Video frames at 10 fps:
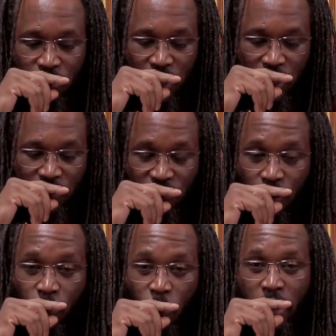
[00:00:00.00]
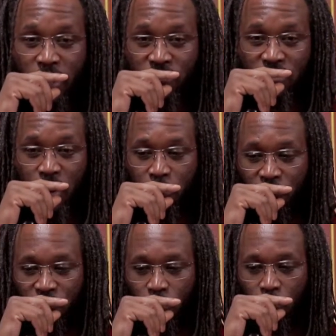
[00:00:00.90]
in some way, shape, or
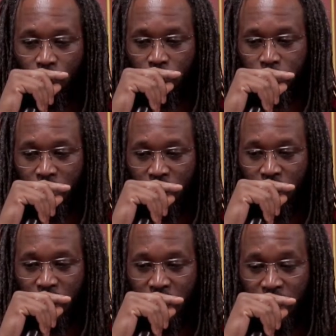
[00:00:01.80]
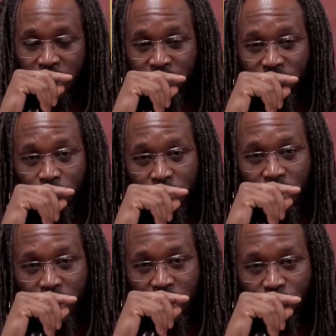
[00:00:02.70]
form, it needs to
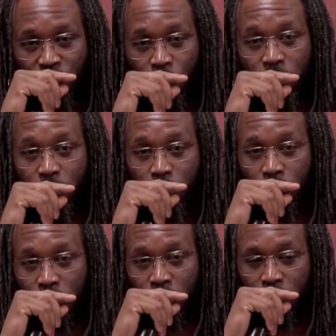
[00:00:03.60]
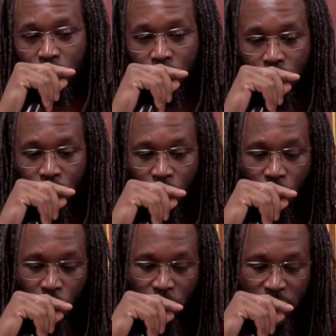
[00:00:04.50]
be enjoyable,
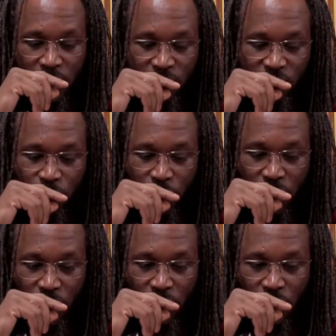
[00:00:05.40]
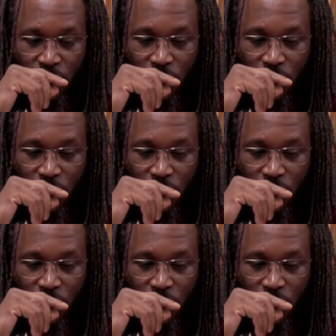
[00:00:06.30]
or it needs to be